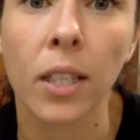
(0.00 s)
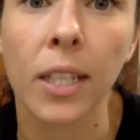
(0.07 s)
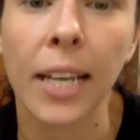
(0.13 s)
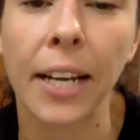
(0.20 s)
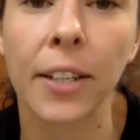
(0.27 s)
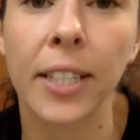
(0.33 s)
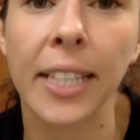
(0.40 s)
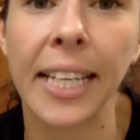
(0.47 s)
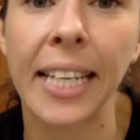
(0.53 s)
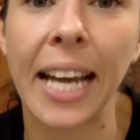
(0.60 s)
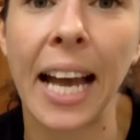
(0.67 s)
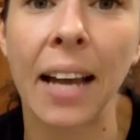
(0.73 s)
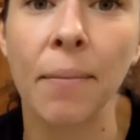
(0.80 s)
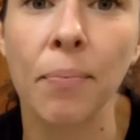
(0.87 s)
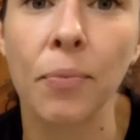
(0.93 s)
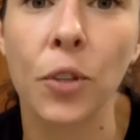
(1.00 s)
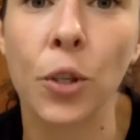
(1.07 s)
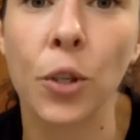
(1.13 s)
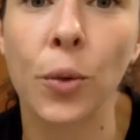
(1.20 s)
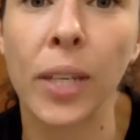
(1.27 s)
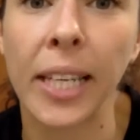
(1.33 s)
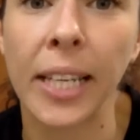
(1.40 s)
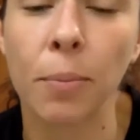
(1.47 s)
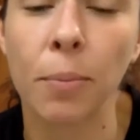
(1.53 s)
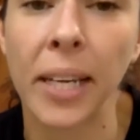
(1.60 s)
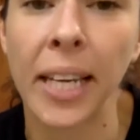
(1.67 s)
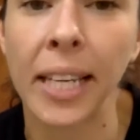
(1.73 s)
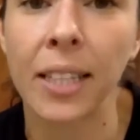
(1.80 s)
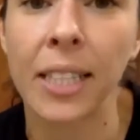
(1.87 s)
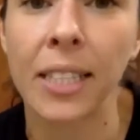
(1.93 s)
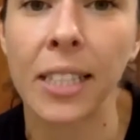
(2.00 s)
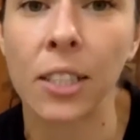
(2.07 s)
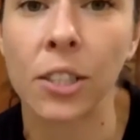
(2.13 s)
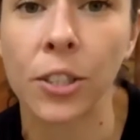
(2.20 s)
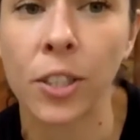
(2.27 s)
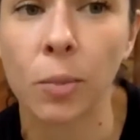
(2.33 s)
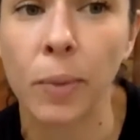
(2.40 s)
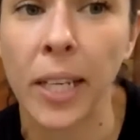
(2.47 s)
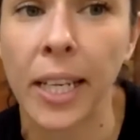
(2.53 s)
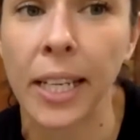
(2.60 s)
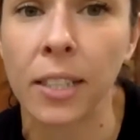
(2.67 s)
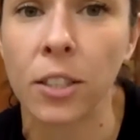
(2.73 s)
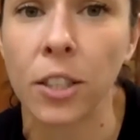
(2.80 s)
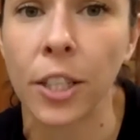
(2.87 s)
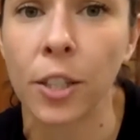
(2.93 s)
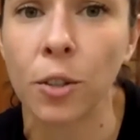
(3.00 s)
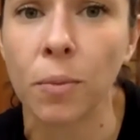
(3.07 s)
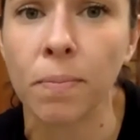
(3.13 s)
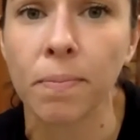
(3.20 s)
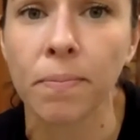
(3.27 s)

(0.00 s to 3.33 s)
Carolina, do you hear me? The teacher speaking to you?